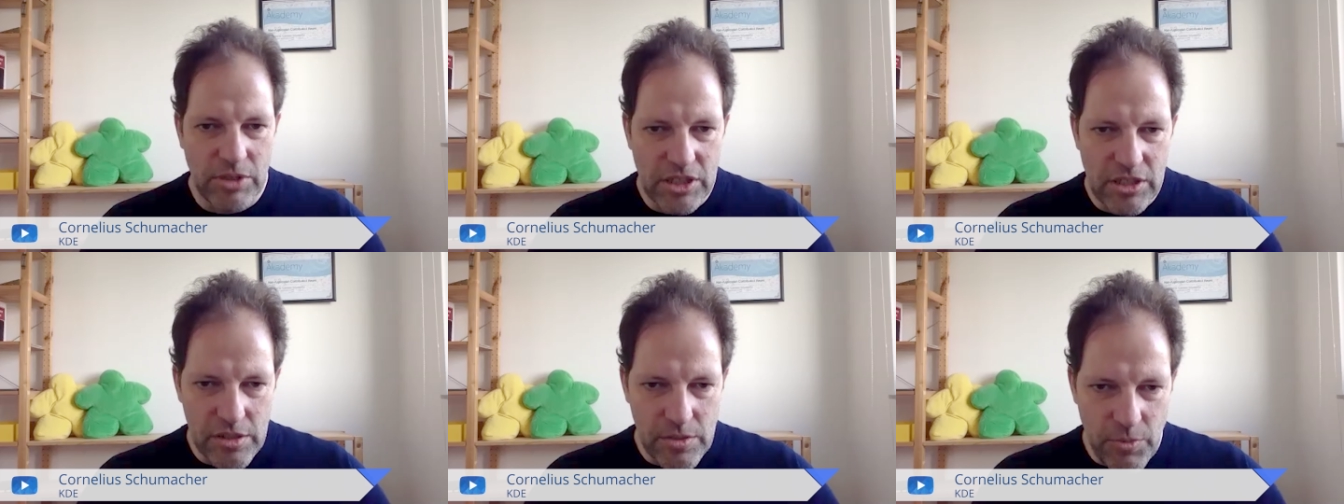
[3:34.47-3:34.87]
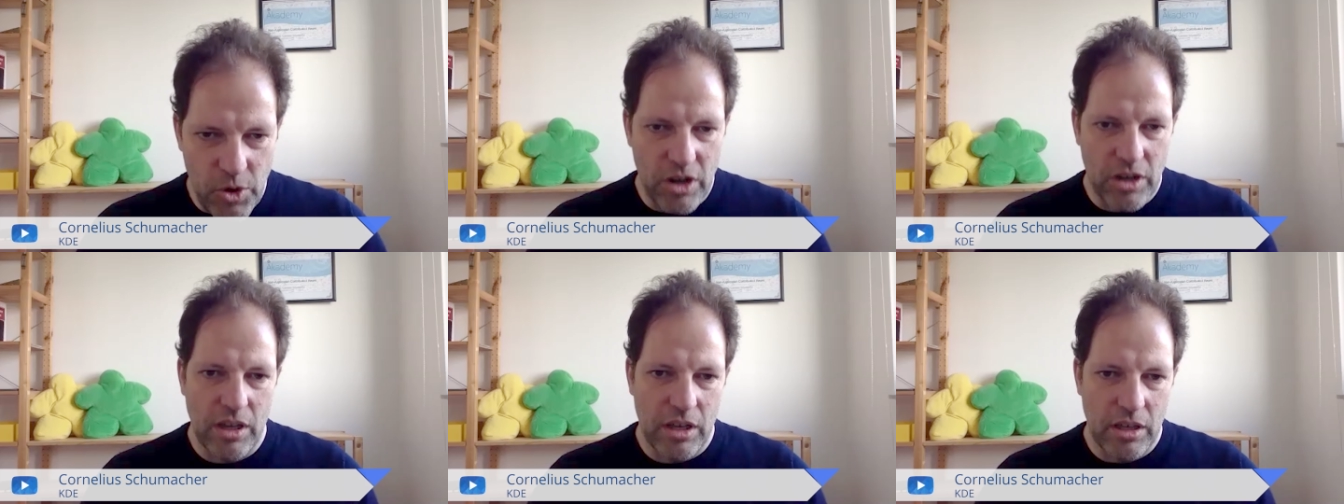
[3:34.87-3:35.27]
which is
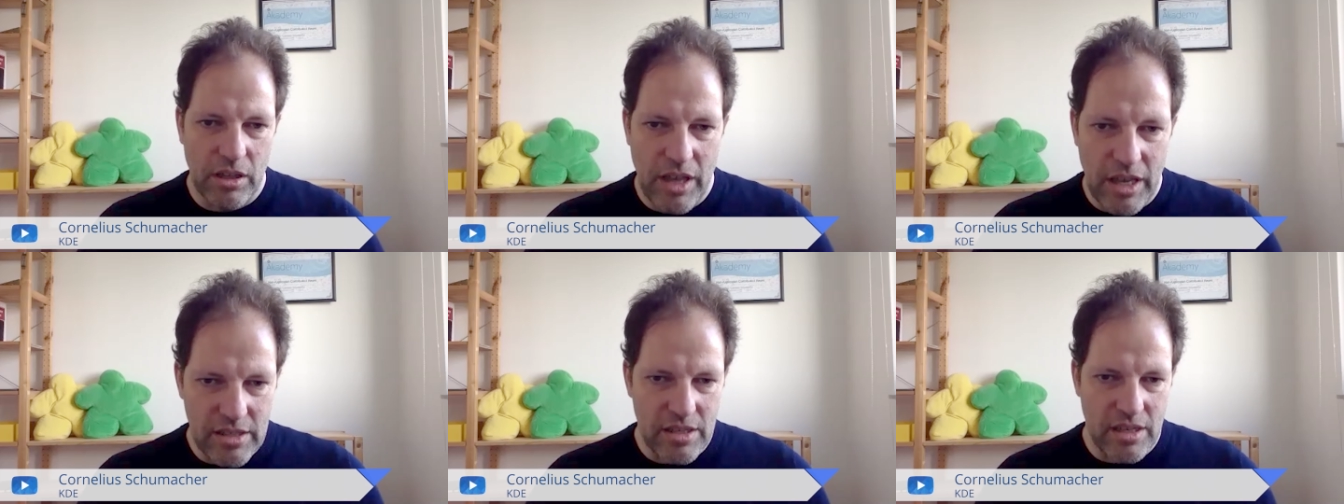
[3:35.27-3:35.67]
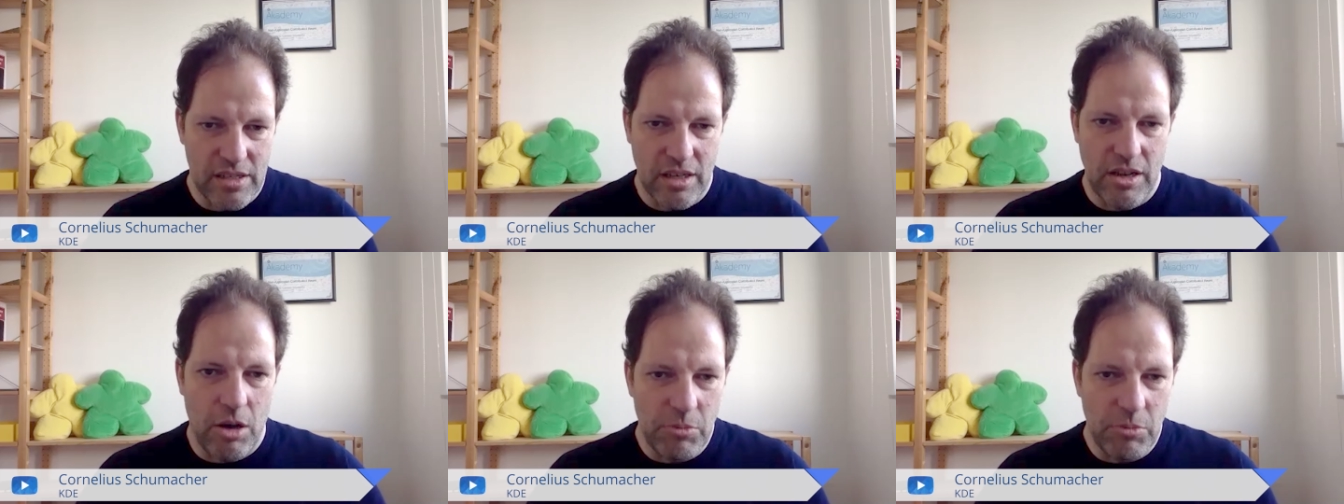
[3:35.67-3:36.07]
working as, as
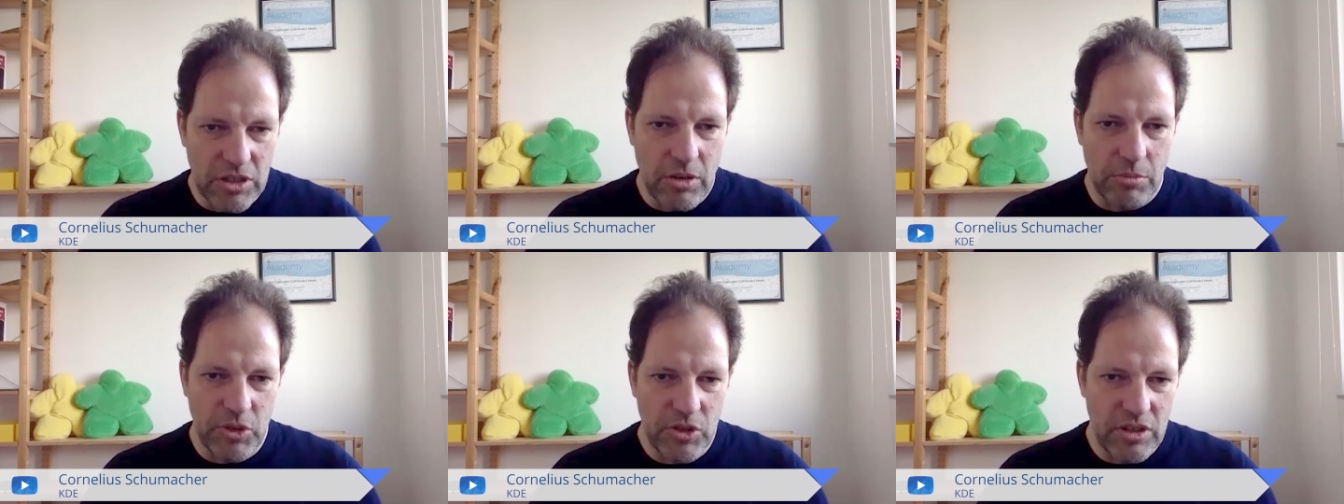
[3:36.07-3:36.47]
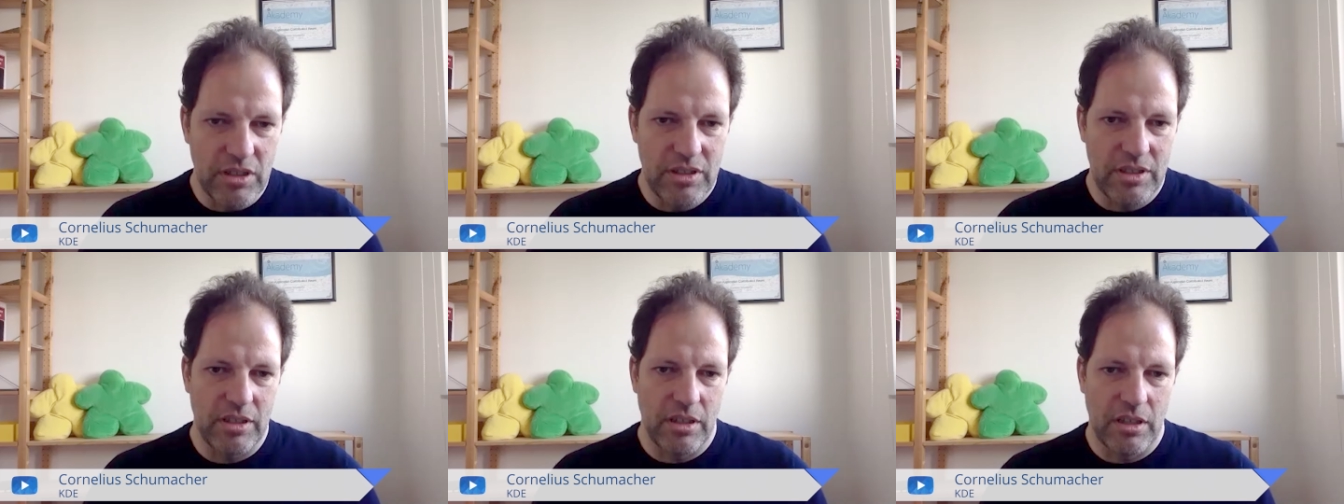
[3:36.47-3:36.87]
a common
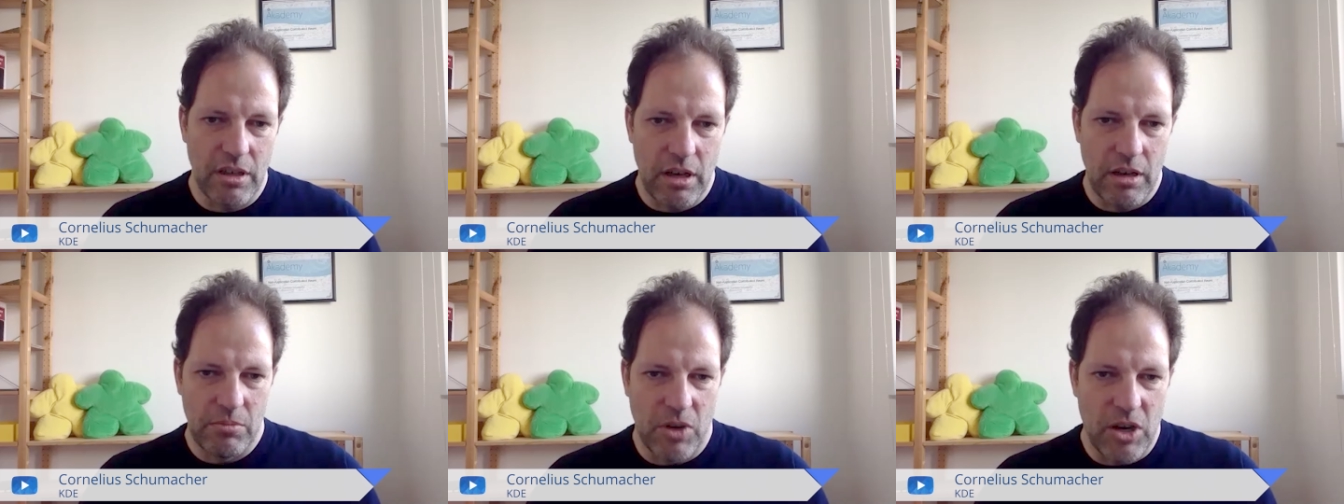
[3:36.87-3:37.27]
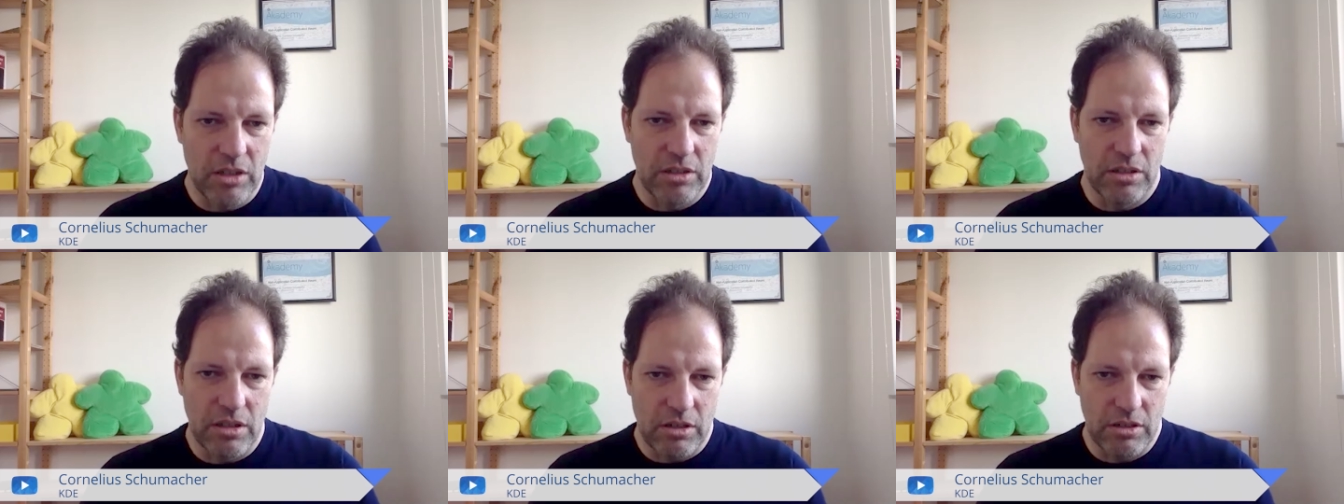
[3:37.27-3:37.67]
community on,
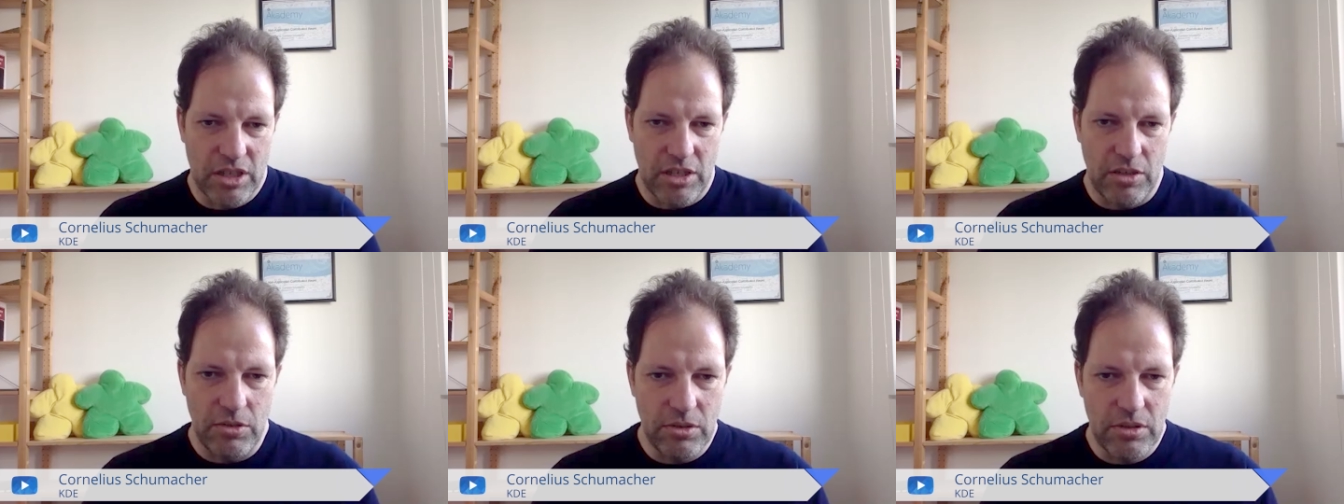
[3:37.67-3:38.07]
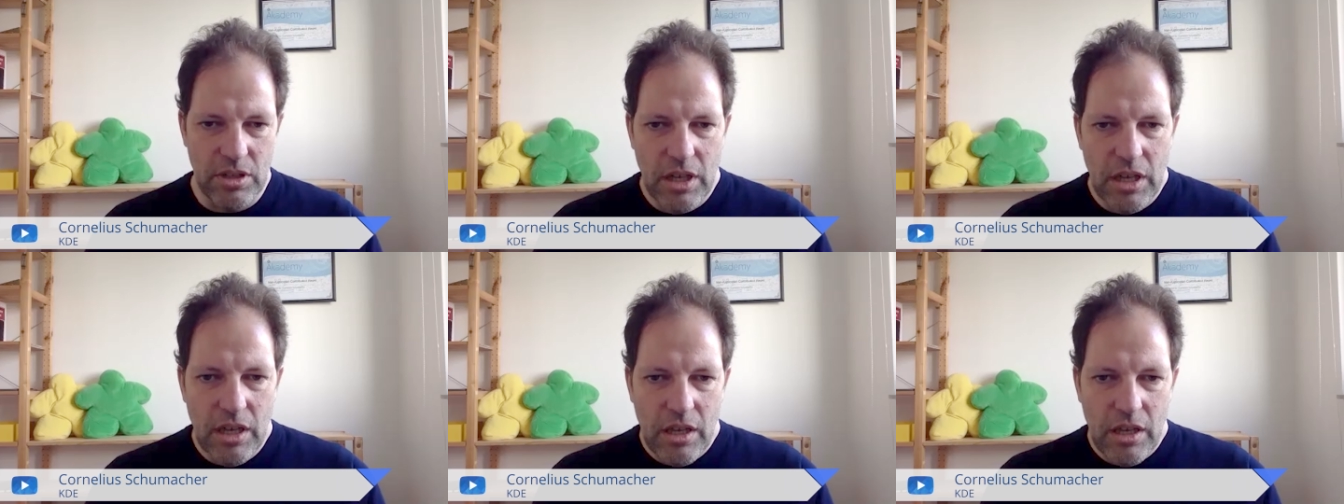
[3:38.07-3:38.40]
on, on Qt,